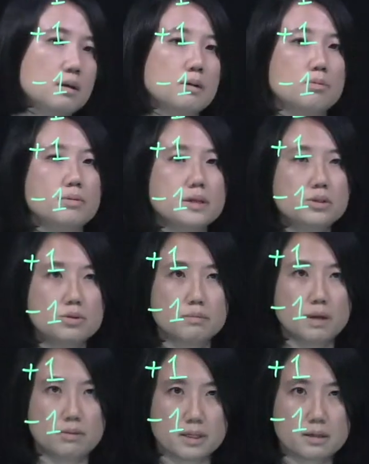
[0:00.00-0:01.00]
which you
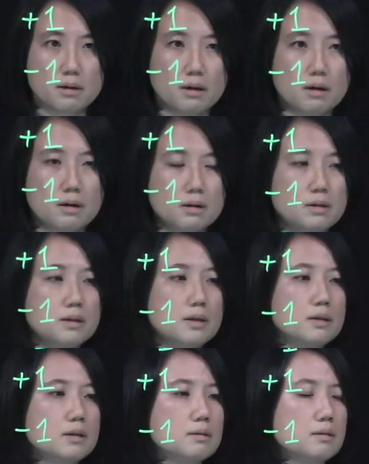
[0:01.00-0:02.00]
may
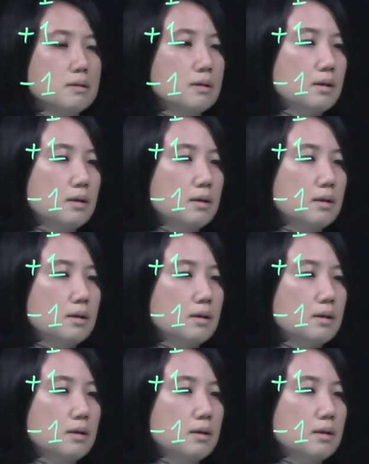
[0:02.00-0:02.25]
recall